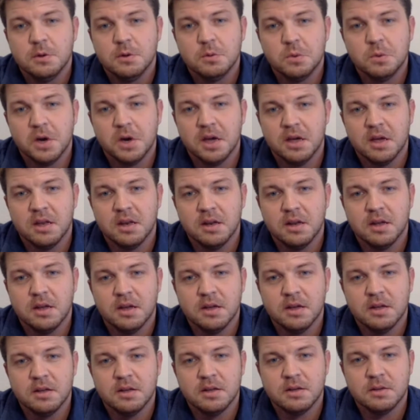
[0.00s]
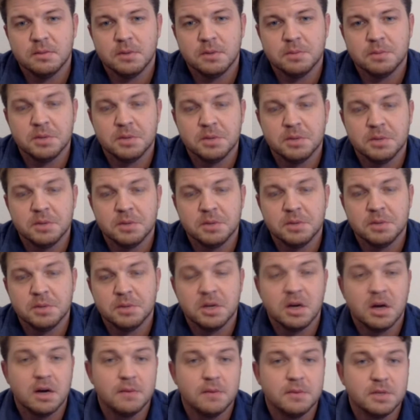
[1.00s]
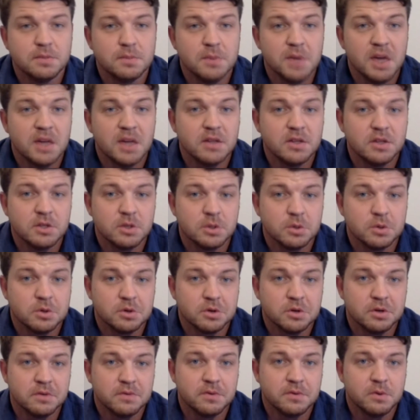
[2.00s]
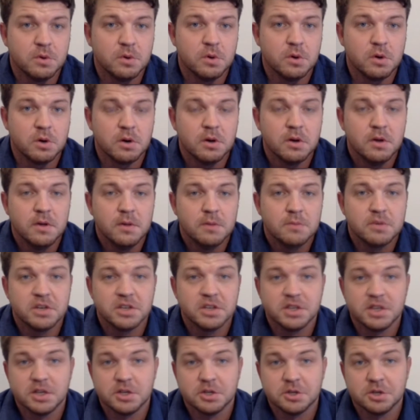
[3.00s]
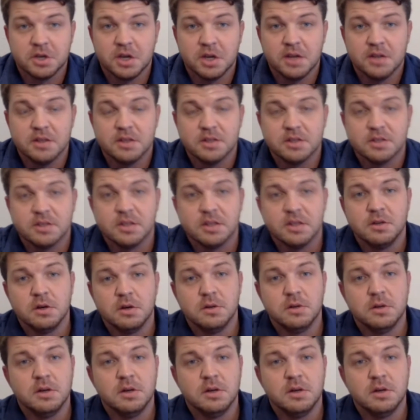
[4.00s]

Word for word: when it, it becomes mandatory for presidential candidates to not,